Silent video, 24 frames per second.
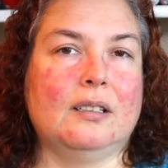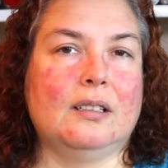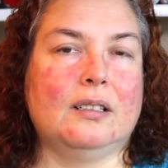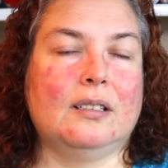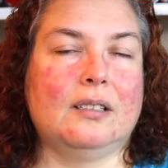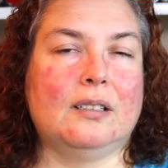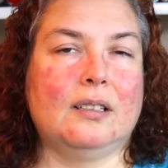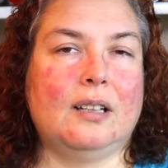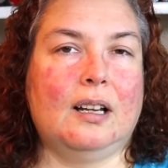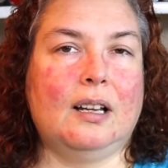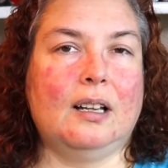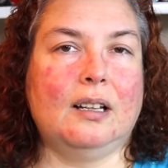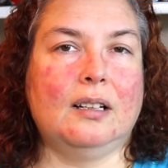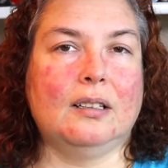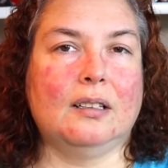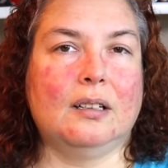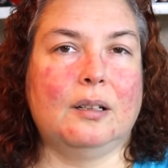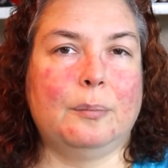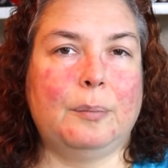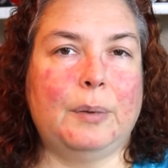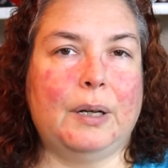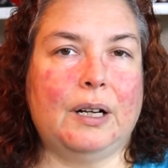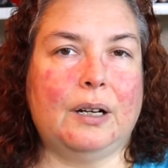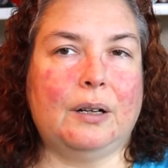It's not
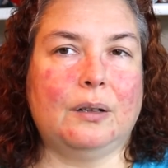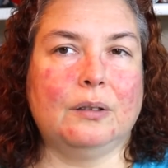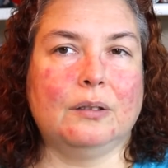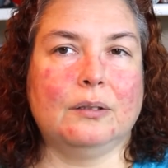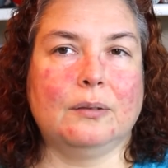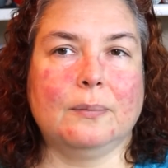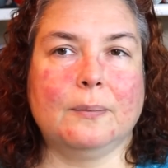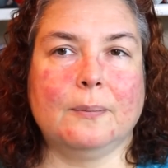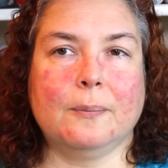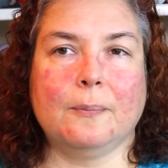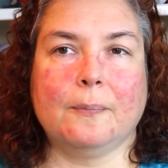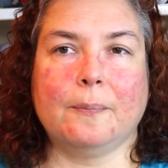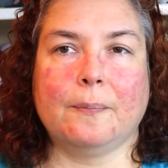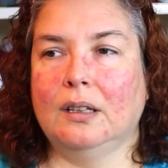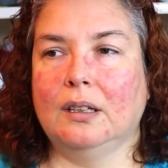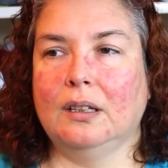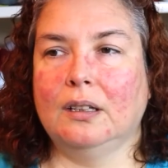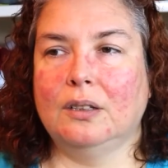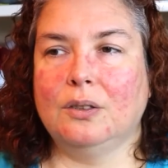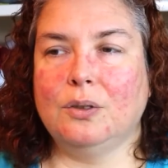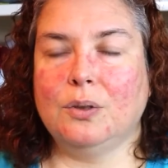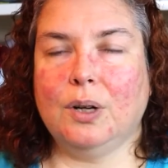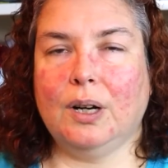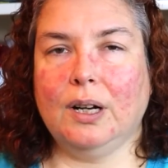about
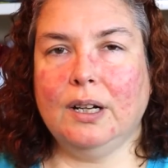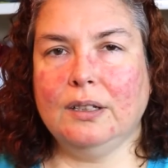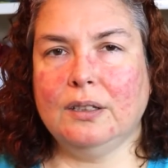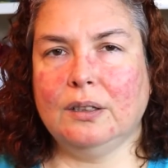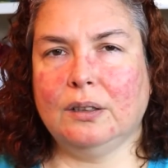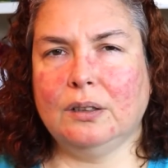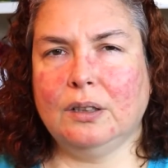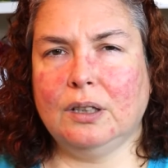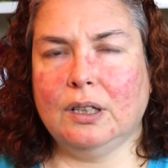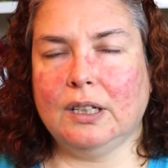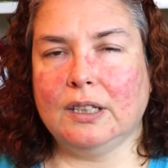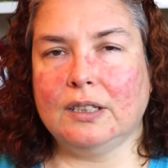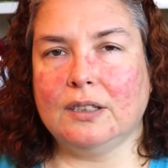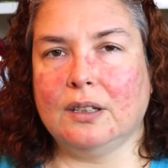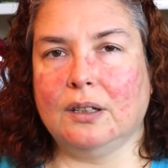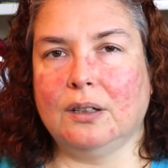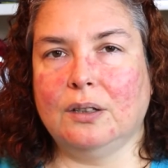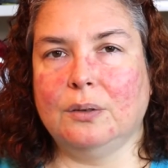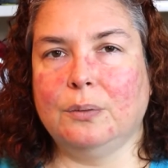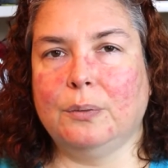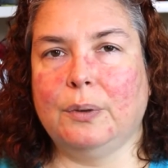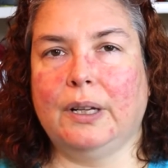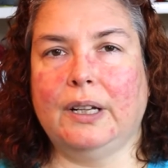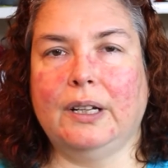trying to look a
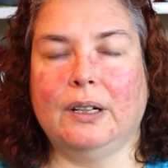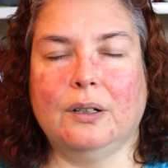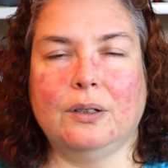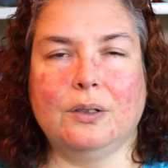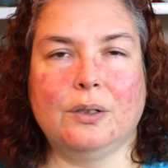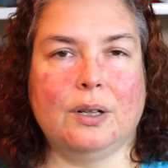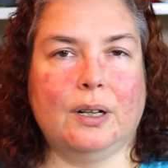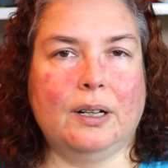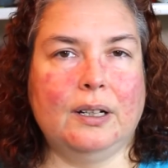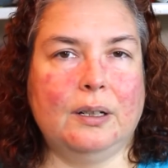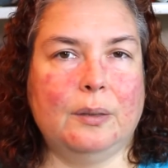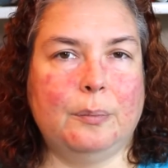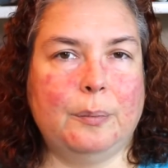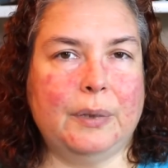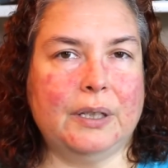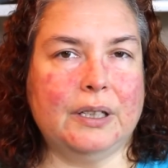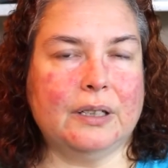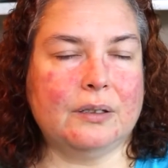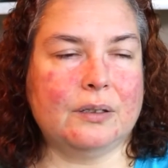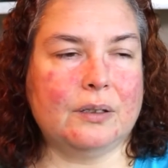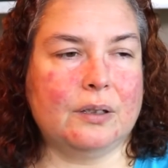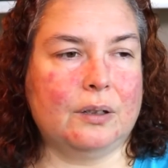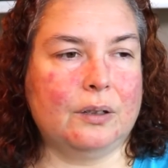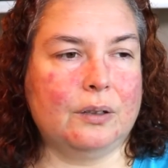certain way or trying to be
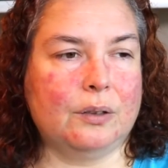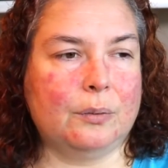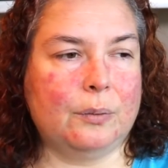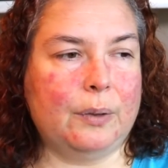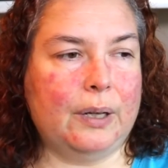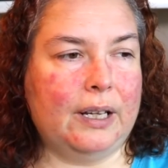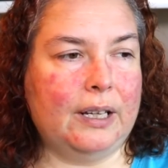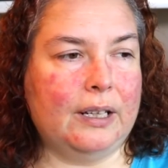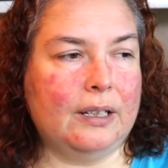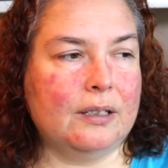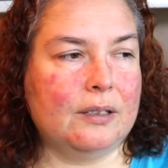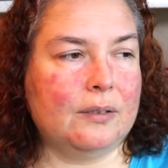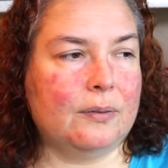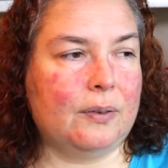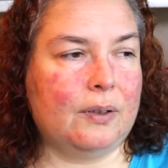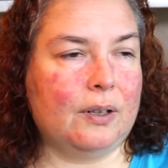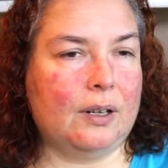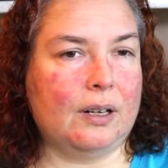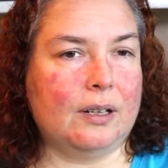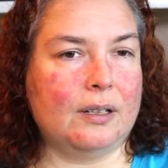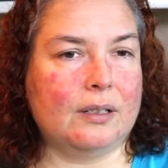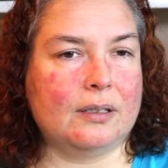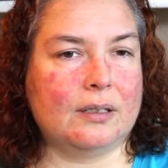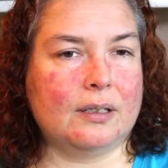a certain way as
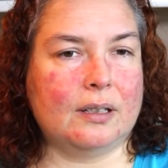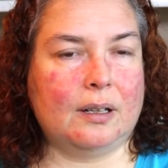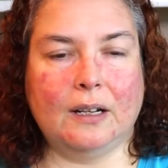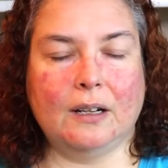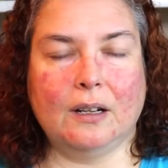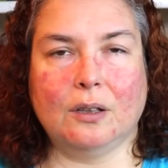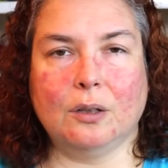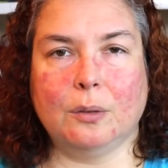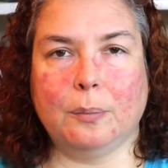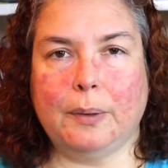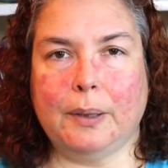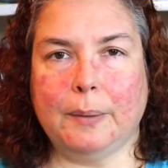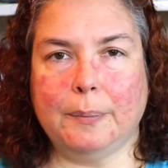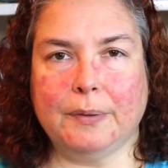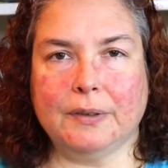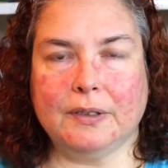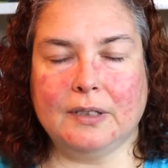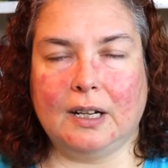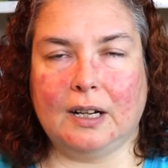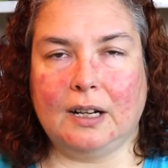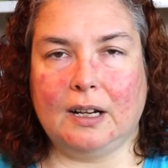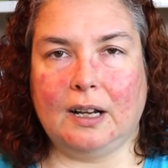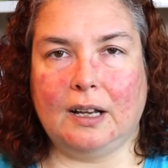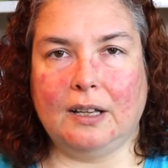far as um, in other people's
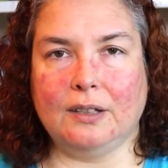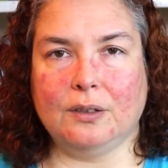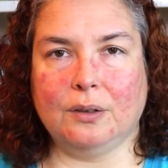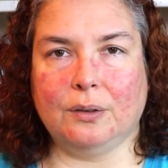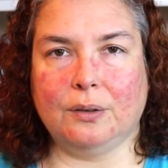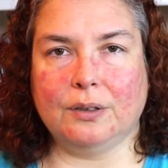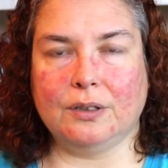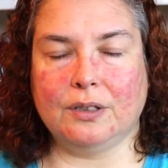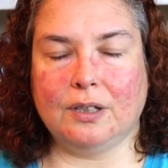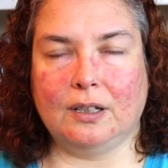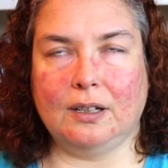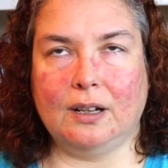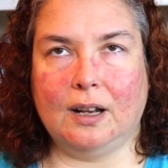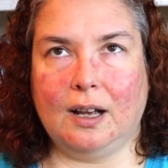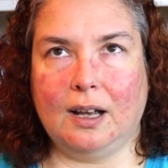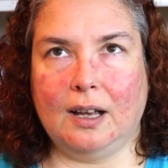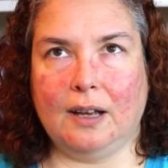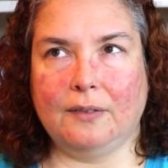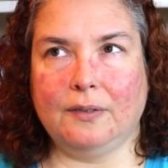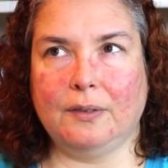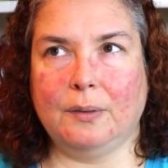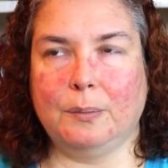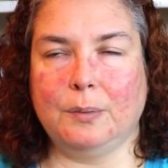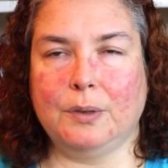eyes, or to not
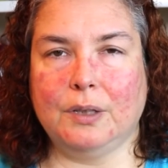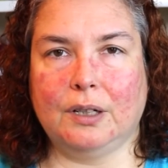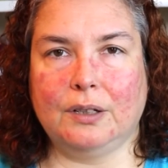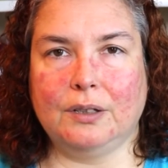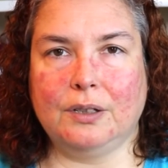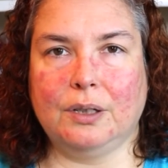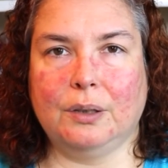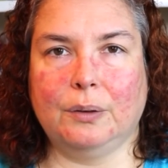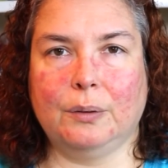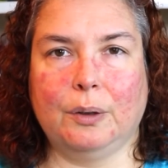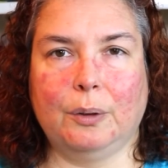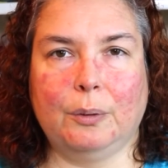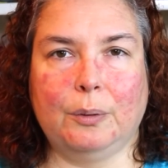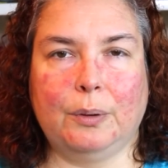have them judge you or